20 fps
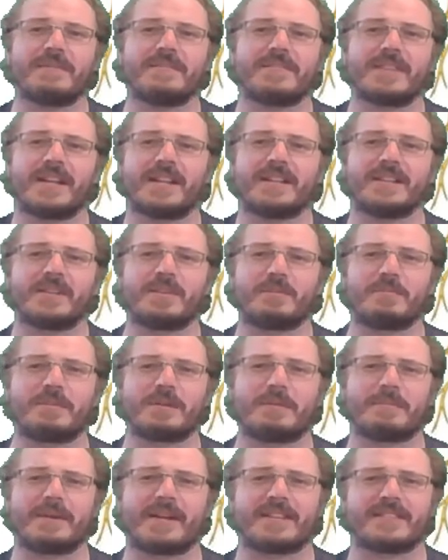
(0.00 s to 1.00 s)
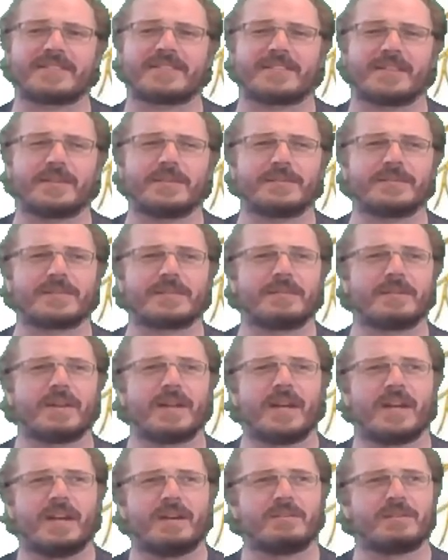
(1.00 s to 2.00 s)
a little bit about cells, and
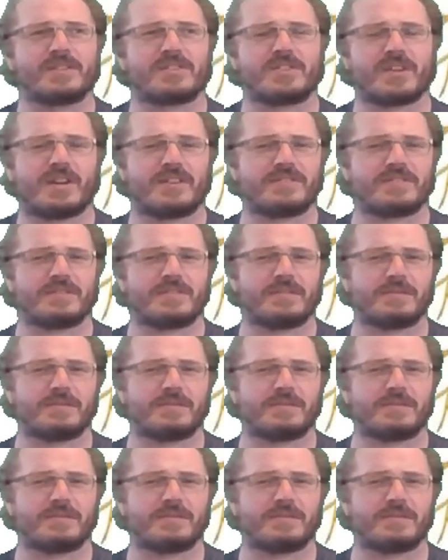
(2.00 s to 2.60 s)
we showed you